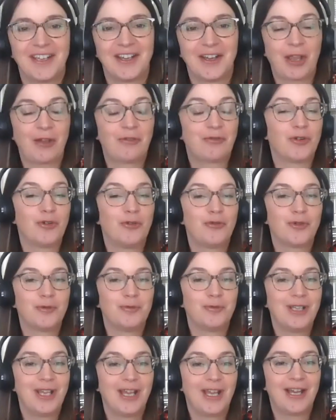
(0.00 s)
Okay, for
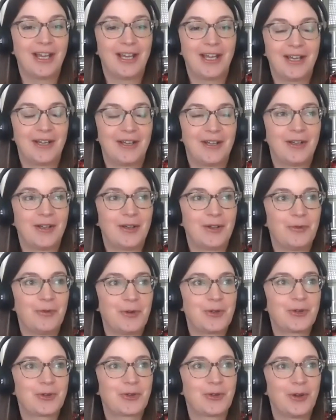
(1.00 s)
me, it
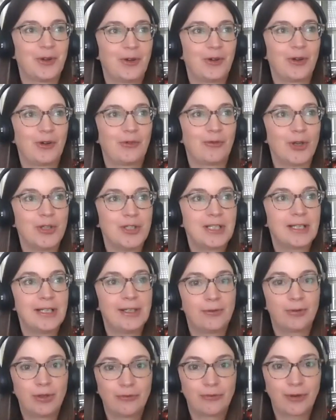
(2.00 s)
was one
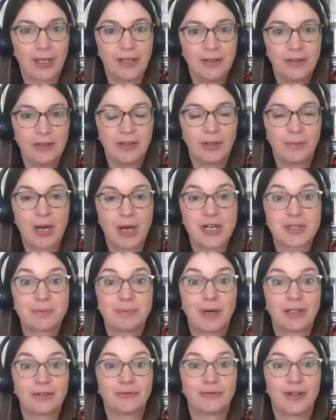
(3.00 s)
clear event, the Mars
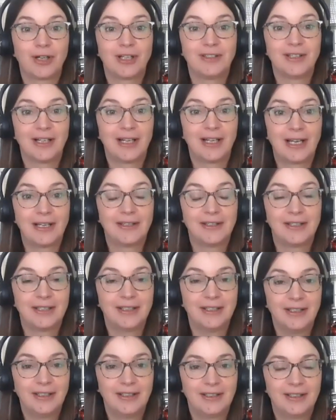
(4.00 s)
Pathfinder
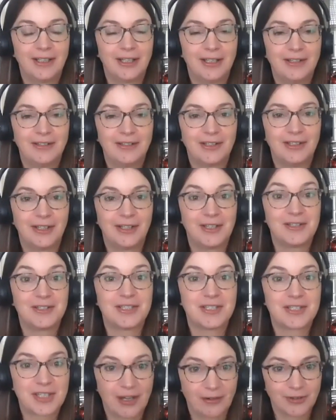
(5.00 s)
landing in
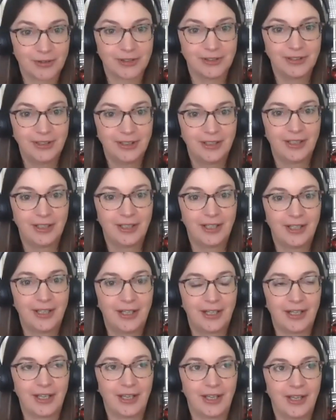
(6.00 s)
1997.
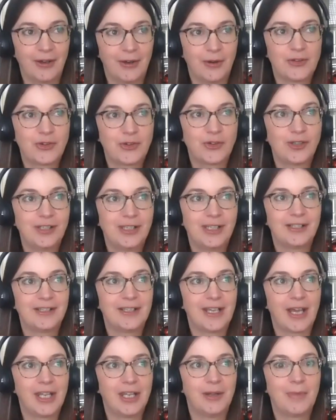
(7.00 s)
Seeing
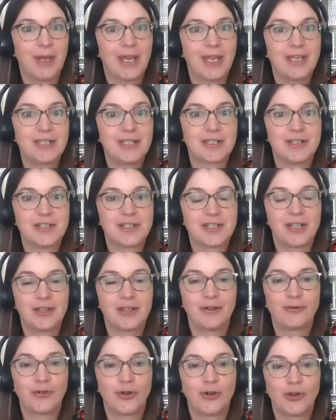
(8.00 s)
the animations and
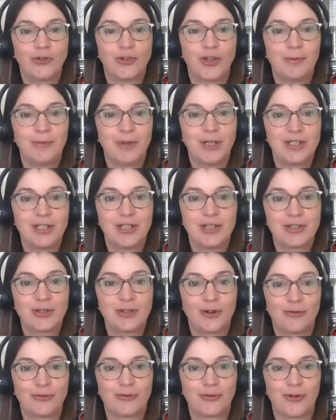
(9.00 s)
the first images
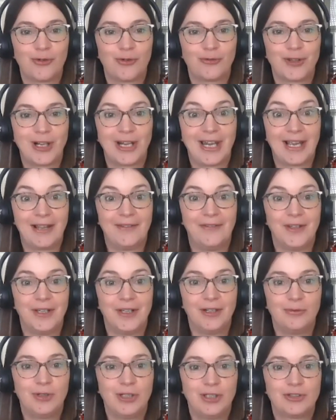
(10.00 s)
of the
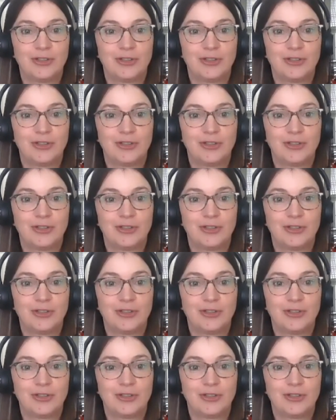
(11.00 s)
lander with